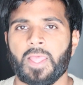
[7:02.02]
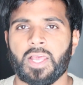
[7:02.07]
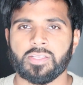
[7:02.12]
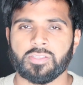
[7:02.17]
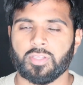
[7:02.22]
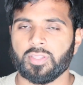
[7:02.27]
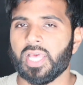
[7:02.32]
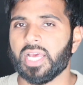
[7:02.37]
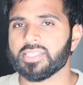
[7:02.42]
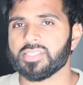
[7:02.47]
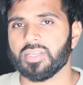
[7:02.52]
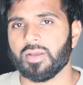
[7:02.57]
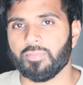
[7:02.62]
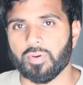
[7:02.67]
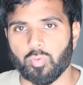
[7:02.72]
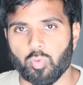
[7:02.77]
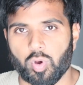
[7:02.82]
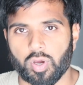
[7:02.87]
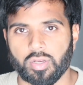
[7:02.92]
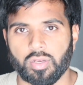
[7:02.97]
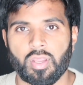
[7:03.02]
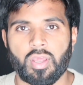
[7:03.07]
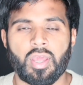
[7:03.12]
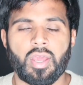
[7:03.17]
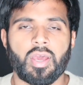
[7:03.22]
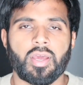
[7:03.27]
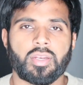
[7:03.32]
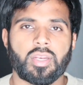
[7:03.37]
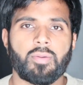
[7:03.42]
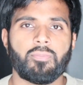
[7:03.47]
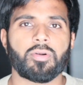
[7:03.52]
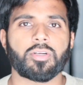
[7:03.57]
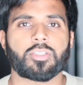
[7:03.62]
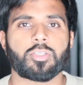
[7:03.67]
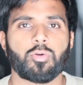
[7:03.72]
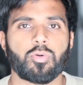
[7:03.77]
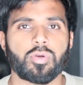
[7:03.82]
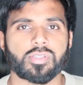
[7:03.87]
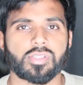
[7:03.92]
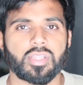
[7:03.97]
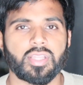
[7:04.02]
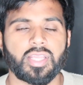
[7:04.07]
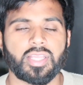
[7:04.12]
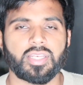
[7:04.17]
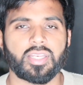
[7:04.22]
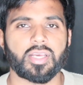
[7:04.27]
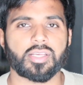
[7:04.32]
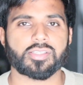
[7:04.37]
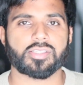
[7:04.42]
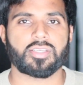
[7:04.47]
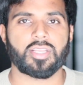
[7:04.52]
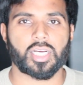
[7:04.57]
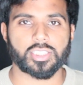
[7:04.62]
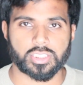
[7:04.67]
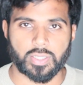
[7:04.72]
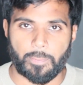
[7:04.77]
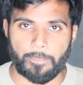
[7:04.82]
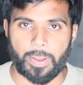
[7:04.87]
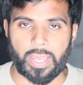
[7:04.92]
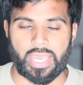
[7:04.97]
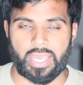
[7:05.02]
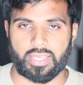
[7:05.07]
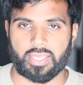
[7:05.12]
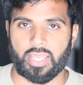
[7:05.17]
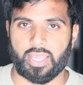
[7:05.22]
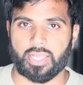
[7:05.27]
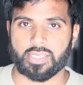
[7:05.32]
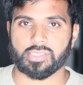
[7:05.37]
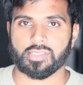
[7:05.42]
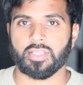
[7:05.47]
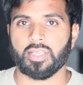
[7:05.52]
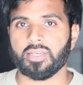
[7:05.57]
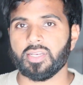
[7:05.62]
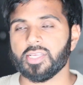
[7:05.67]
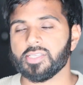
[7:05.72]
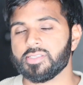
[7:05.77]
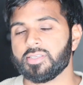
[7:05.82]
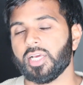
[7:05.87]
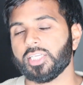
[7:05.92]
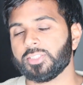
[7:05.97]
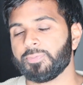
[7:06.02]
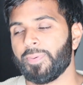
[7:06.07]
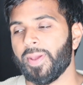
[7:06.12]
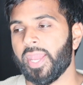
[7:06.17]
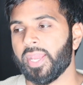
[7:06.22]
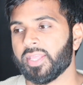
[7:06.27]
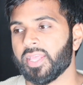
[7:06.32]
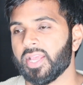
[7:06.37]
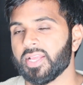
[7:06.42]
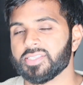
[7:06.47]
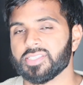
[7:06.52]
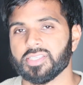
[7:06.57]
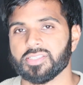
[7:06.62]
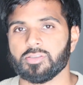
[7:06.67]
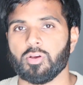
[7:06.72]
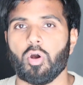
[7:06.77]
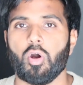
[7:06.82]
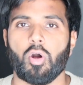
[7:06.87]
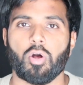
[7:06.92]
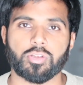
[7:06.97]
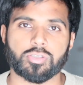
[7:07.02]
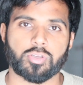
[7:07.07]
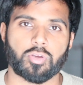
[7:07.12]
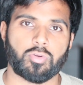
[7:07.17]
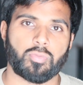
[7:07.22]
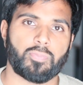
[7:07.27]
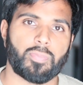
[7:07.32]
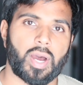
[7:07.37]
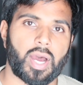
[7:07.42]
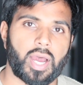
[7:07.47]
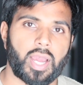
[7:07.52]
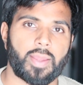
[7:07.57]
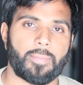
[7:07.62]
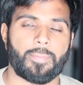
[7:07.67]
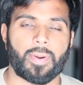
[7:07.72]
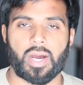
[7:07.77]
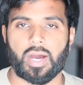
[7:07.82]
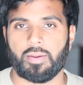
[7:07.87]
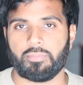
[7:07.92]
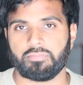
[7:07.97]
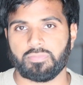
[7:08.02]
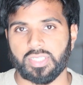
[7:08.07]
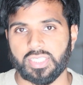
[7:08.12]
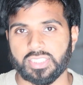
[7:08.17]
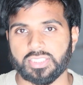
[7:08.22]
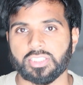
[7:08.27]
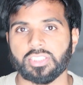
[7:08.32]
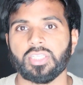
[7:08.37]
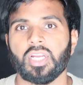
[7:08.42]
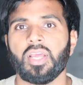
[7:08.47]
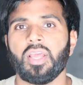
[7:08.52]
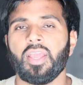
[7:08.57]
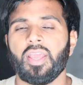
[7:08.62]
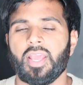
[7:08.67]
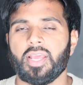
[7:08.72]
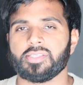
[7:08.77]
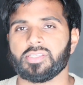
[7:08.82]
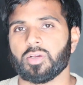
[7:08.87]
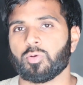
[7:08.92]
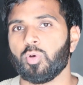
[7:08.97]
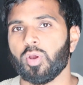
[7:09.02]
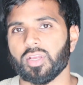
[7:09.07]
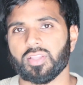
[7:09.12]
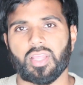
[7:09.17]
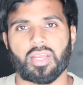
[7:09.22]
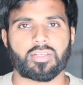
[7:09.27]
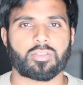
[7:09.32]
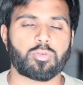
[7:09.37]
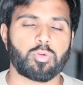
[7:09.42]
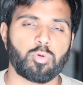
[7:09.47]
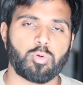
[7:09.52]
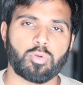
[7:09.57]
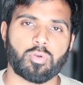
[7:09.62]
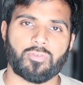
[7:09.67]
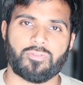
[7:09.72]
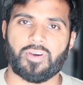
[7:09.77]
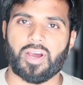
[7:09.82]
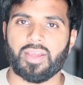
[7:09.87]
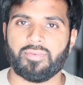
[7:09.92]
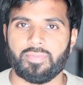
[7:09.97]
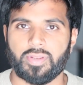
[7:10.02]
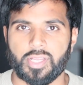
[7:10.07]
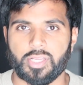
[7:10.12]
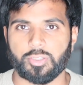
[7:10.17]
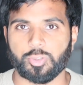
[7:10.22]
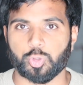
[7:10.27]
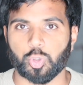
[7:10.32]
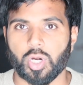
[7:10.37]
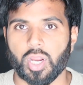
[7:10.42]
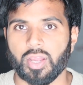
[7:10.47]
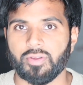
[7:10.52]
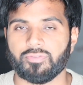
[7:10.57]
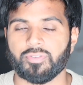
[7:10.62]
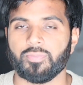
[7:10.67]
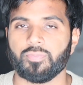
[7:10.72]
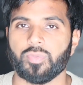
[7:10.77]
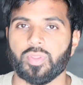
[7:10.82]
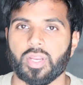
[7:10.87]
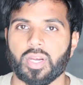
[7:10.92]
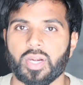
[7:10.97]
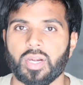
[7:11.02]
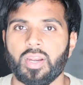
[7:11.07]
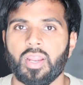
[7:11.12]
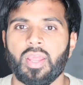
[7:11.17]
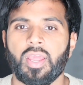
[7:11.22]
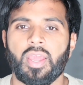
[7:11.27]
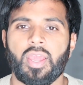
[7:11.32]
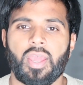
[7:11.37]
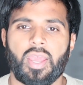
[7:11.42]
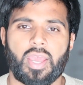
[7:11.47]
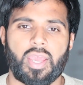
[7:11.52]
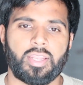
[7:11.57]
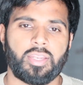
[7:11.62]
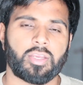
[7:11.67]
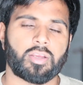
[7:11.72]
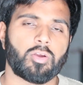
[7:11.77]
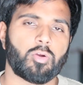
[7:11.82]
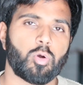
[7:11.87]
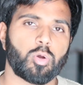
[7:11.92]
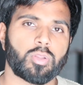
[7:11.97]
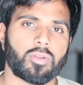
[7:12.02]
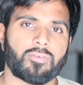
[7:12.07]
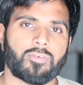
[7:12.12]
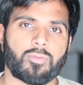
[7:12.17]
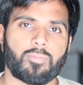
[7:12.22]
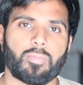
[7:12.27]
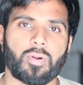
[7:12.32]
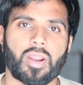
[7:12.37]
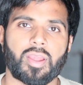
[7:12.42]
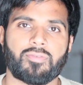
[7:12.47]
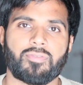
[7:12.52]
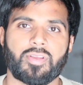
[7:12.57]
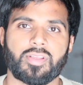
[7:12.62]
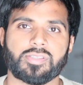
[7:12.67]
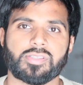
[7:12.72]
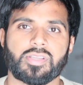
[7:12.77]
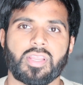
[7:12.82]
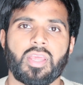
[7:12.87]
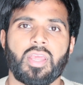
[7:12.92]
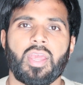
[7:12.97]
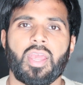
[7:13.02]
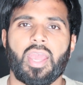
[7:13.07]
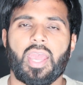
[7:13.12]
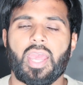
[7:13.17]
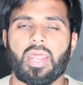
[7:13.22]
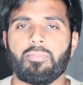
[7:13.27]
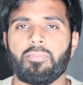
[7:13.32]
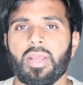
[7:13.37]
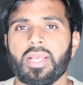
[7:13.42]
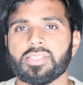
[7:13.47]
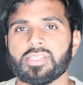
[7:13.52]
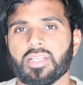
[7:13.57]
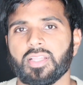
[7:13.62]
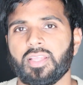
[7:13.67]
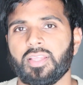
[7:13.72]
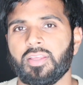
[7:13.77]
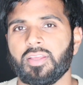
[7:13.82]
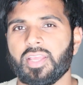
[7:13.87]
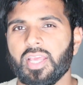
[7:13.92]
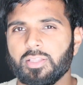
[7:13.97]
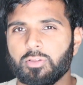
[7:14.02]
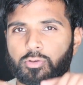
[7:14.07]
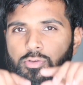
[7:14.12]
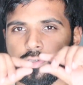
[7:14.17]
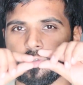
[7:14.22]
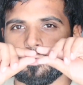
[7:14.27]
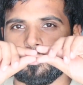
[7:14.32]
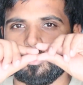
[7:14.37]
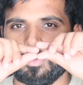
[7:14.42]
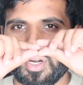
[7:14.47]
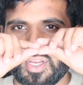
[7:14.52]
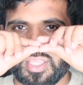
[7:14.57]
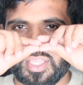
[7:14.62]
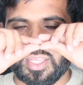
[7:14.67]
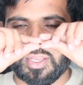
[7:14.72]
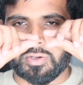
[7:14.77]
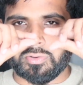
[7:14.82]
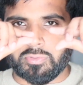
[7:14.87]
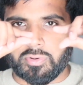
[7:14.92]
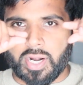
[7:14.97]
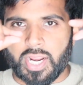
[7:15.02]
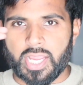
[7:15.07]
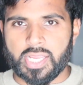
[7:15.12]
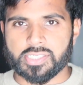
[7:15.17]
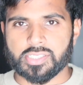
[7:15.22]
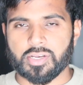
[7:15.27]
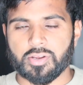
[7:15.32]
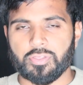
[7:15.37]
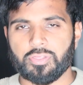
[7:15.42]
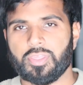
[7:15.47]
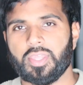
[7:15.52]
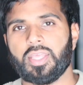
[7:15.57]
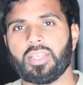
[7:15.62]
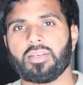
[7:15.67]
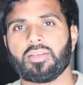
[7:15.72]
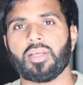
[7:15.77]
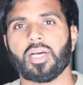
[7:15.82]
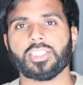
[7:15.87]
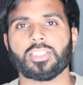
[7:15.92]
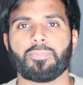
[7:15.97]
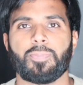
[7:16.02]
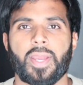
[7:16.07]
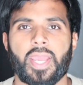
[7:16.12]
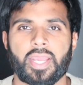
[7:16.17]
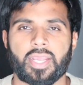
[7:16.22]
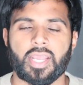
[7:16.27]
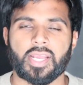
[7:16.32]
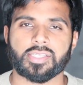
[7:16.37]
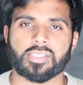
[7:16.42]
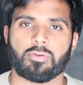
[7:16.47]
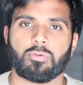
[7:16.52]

So that's number 1. Number 2 is Linda's Dutch Pancakes. Linda's Dutch Pancakes is also by Palm Beach. It's a quick 2 to 5 minute drive from there, and you can go there for breakfast. And basically you get those really razor thin Dutch pancakes.